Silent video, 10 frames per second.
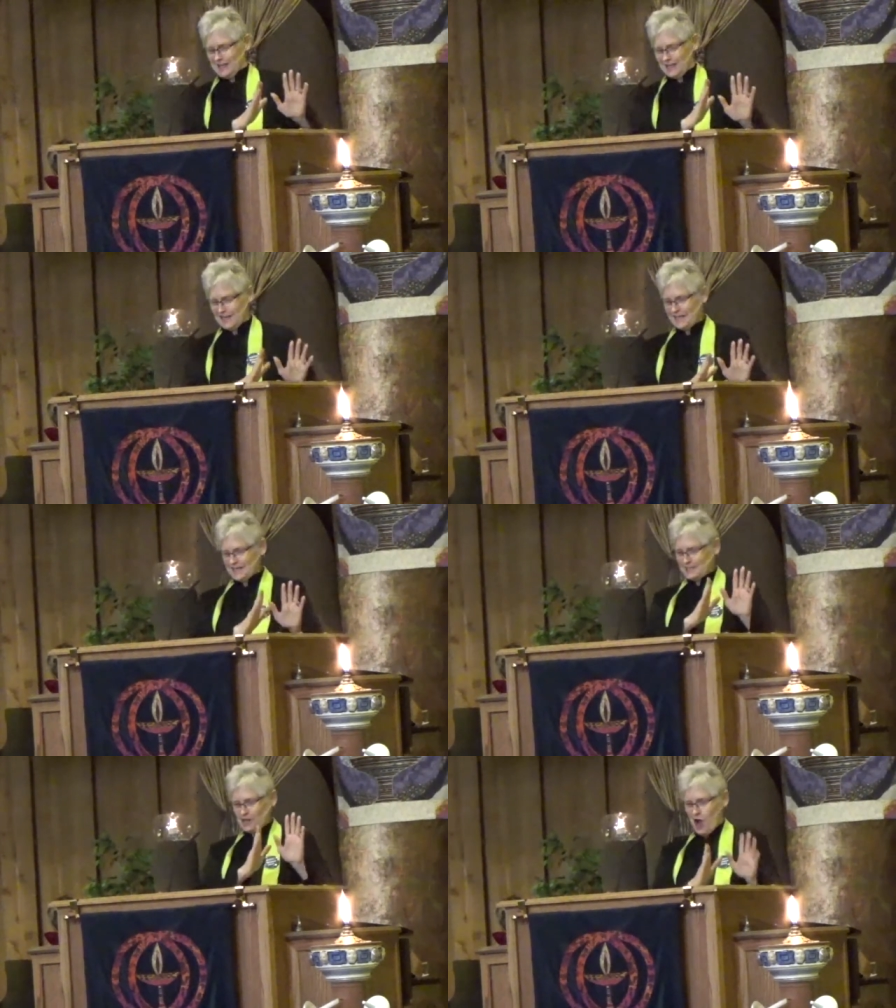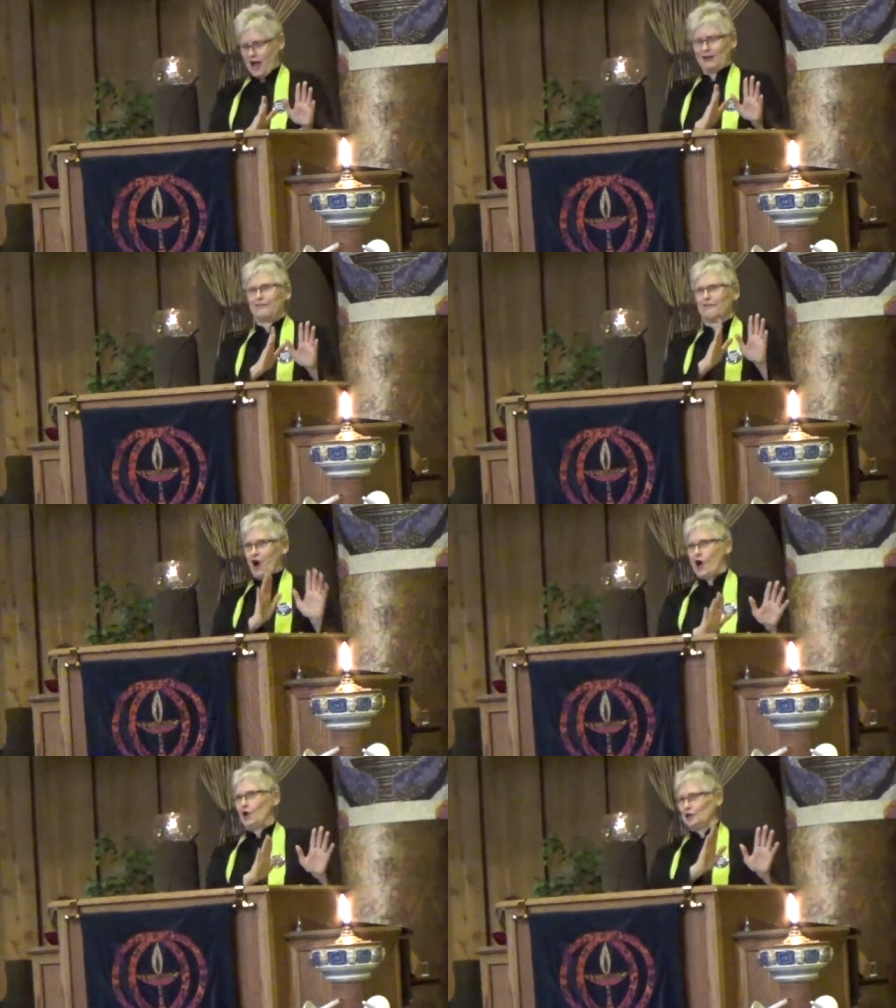It is not
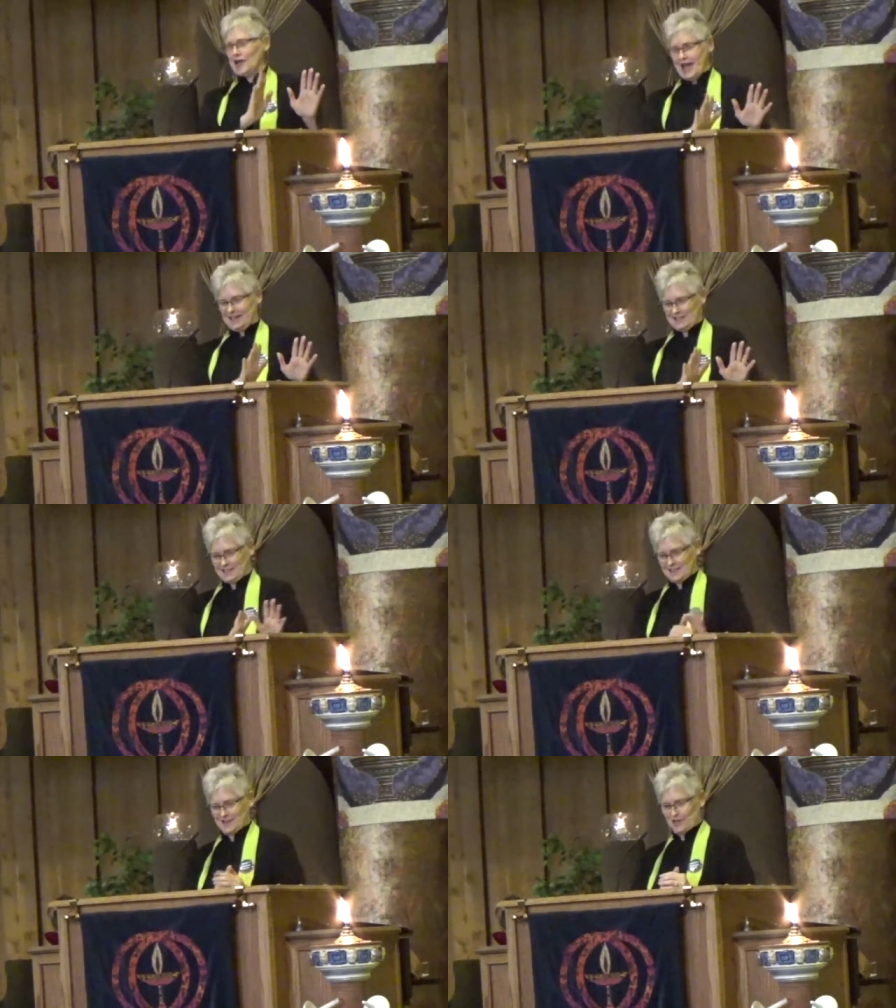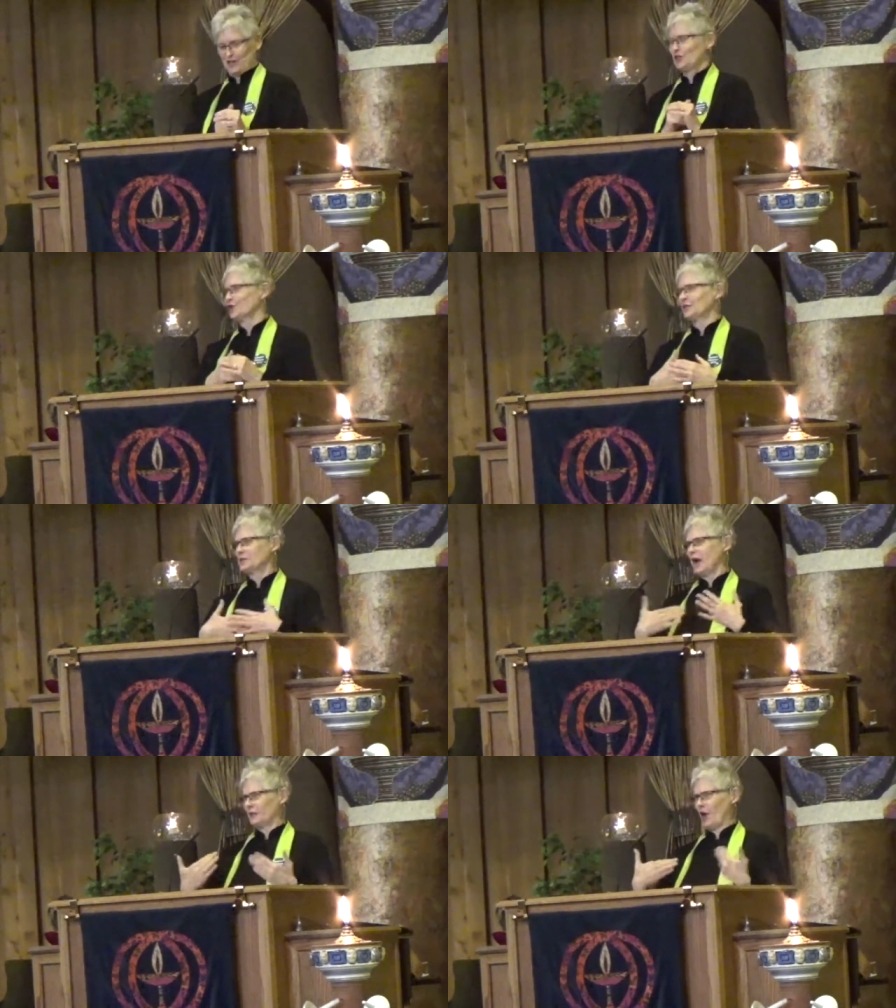fall yet.
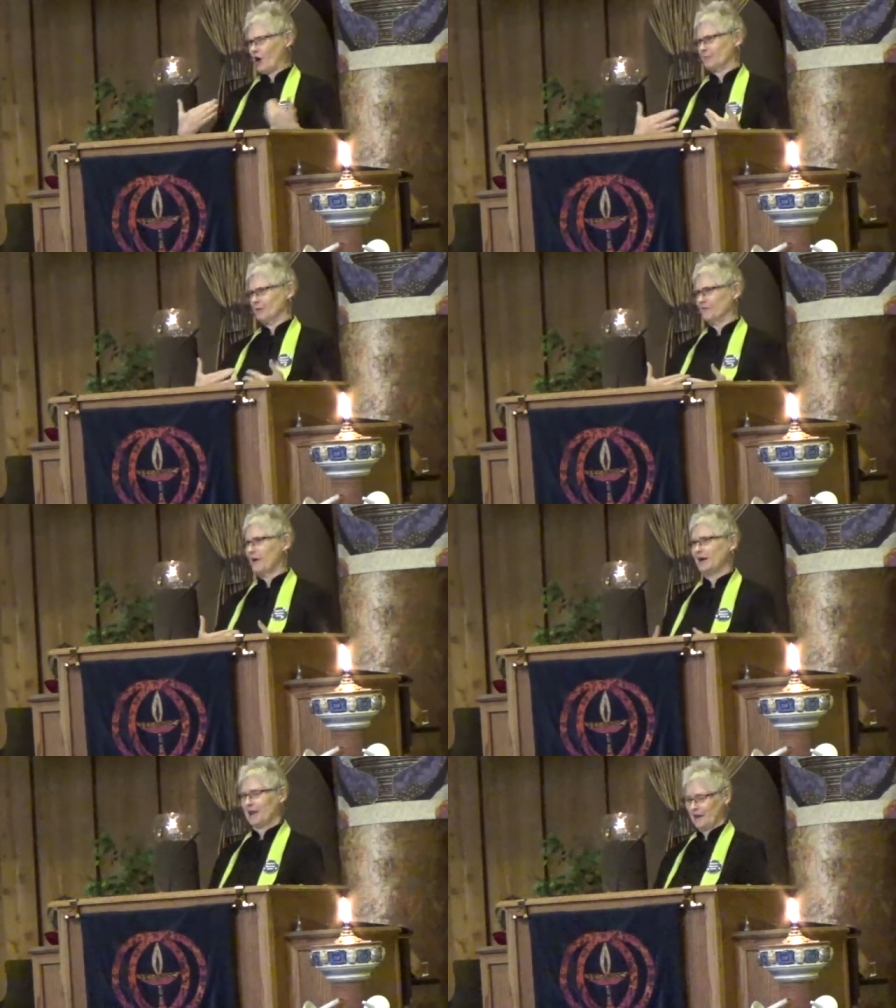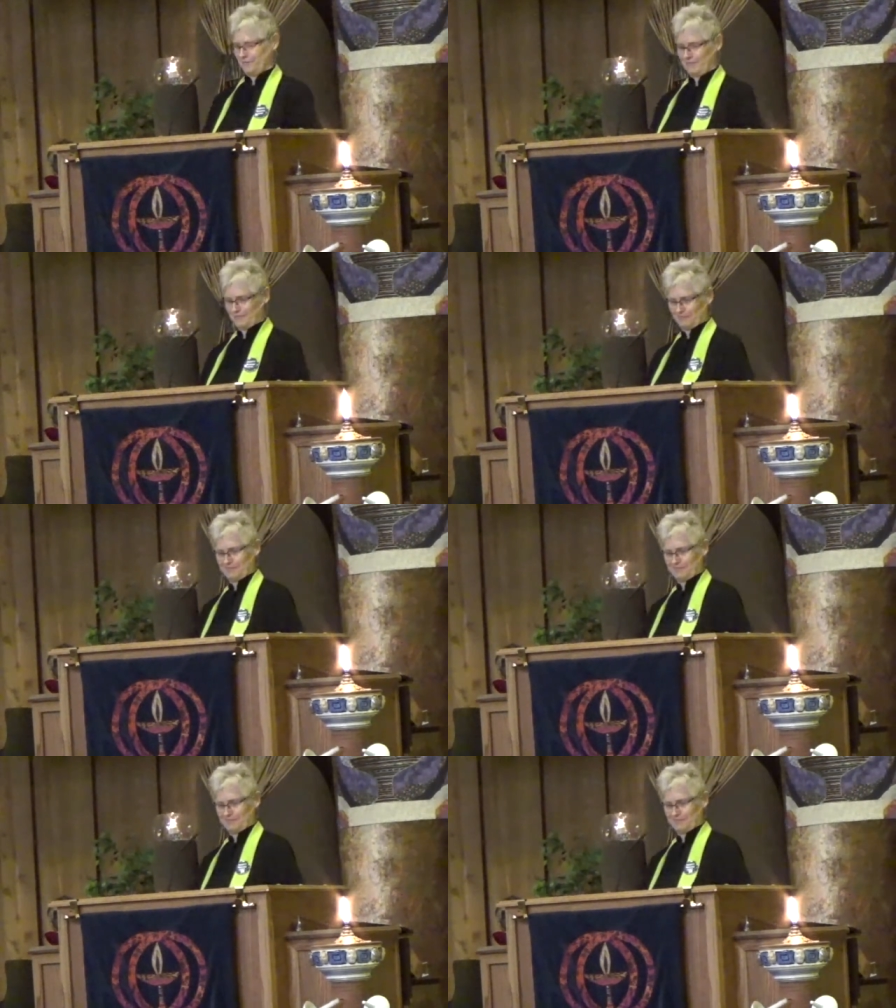Surely not the autumn of my life.